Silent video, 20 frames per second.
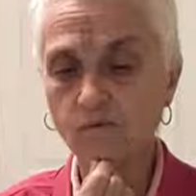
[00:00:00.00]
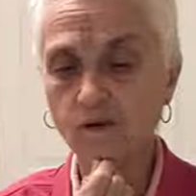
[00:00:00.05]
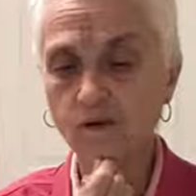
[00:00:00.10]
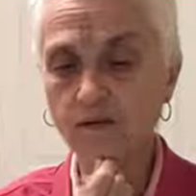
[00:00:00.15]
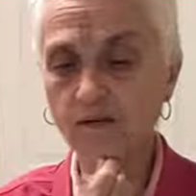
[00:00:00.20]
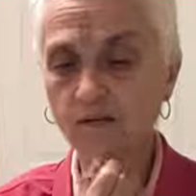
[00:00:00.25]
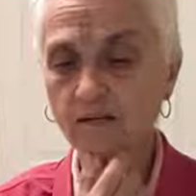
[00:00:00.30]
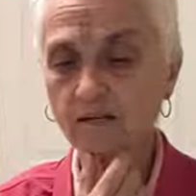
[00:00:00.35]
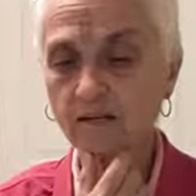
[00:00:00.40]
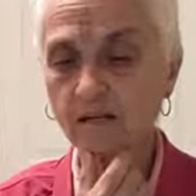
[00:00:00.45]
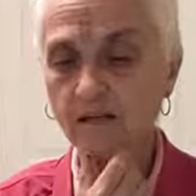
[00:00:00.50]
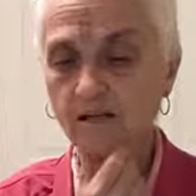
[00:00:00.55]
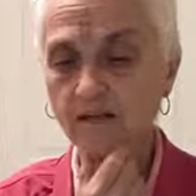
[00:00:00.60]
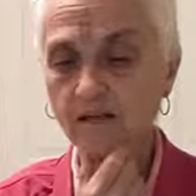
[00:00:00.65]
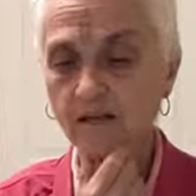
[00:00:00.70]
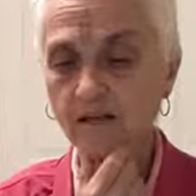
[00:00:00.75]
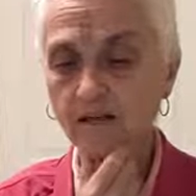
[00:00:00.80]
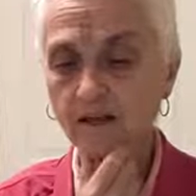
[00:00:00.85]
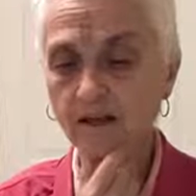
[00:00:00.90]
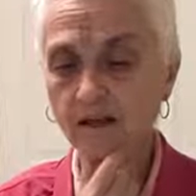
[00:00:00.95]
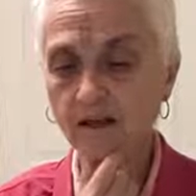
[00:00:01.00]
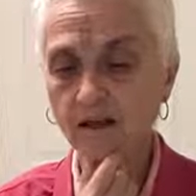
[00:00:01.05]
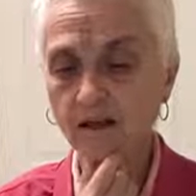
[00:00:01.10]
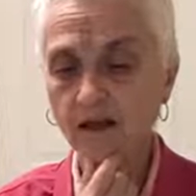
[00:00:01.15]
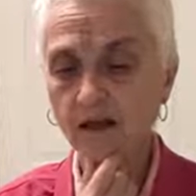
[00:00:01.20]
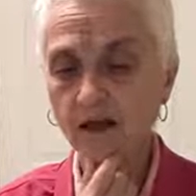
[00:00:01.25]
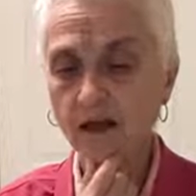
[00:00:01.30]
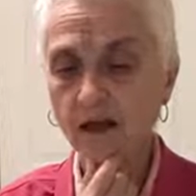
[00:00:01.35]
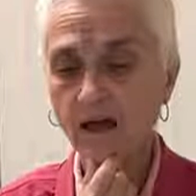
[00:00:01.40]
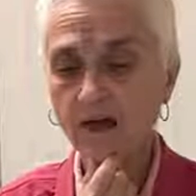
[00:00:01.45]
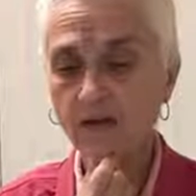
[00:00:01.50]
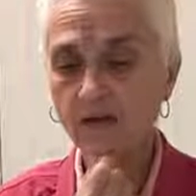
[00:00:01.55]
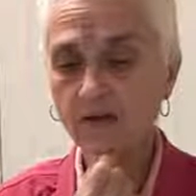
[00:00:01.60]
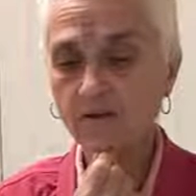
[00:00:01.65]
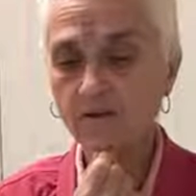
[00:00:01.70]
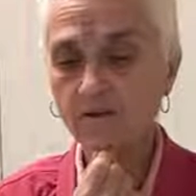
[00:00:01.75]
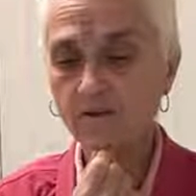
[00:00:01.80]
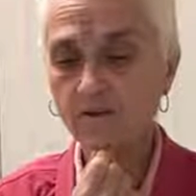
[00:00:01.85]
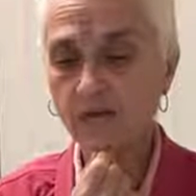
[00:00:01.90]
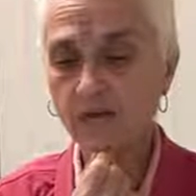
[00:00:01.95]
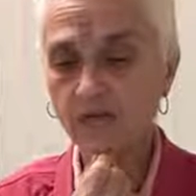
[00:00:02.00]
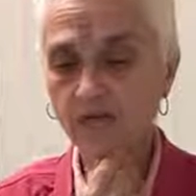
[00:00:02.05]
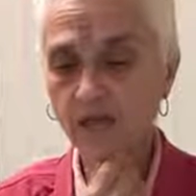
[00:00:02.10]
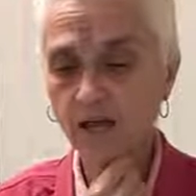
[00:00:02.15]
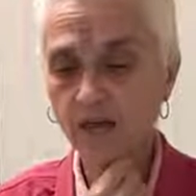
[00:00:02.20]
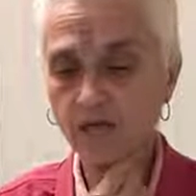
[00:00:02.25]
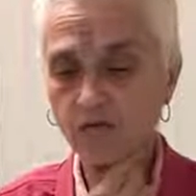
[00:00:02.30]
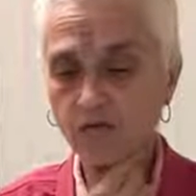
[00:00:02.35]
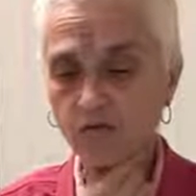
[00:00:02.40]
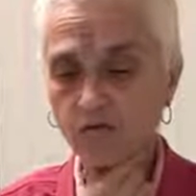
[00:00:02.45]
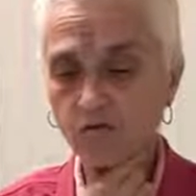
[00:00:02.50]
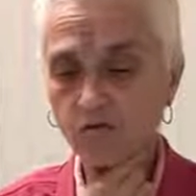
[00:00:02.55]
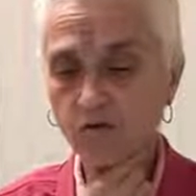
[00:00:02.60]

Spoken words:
recognized in it another temptation